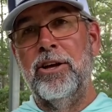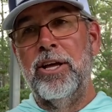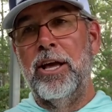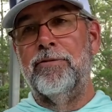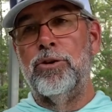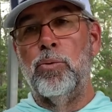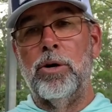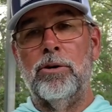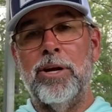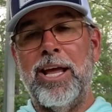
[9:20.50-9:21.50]
if you
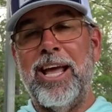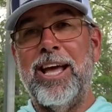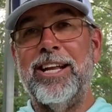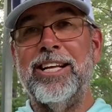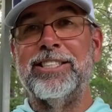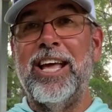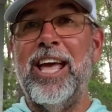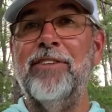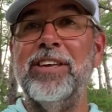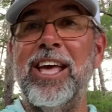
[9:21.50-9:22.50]
will, and it's a
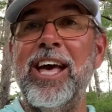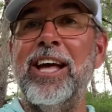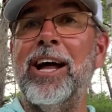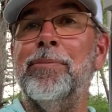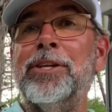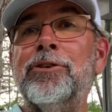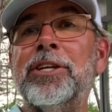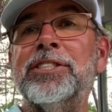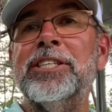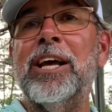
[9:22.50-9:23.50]
heavy head. I mean, you can
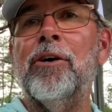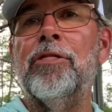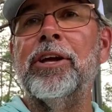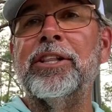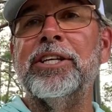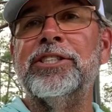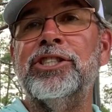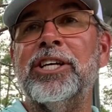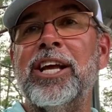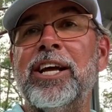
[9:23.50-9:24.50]
see how thick this
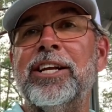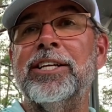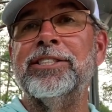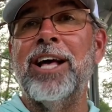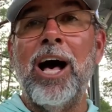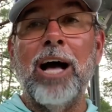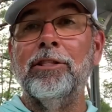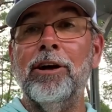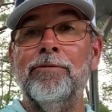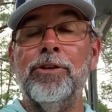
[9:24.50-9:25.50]
jig head is. I
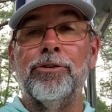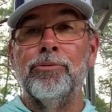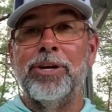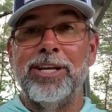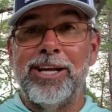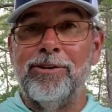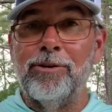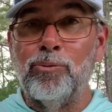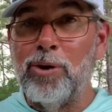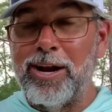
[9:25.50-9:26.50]
love the 3D
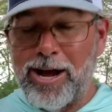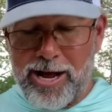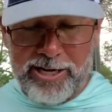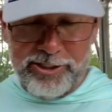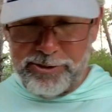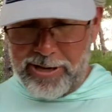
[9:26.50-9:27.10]
red eye, just